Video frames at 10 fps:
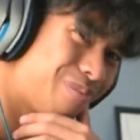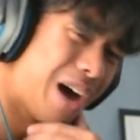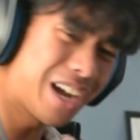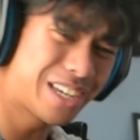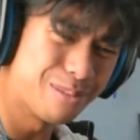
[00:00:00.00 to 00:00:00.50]

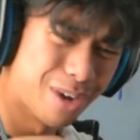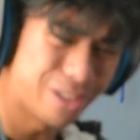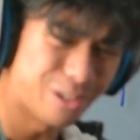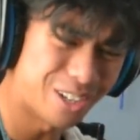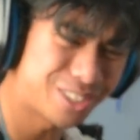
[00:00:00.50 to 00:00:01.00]

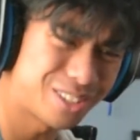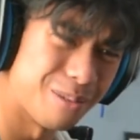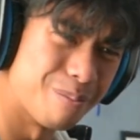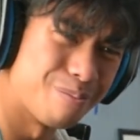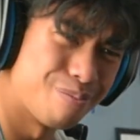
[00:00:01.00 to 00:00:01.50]
Makima, you got
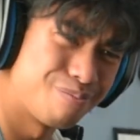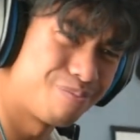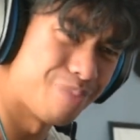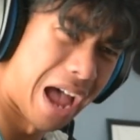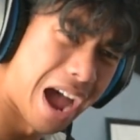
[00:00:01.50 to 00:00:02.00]
some
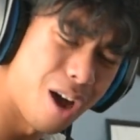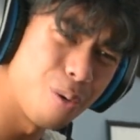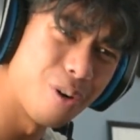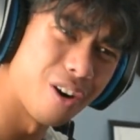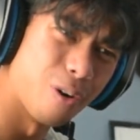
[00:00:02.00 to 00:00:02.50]

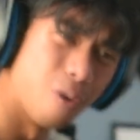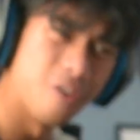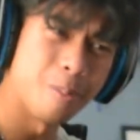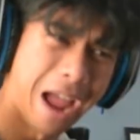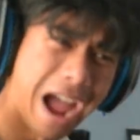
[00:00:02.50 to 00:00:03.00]
power over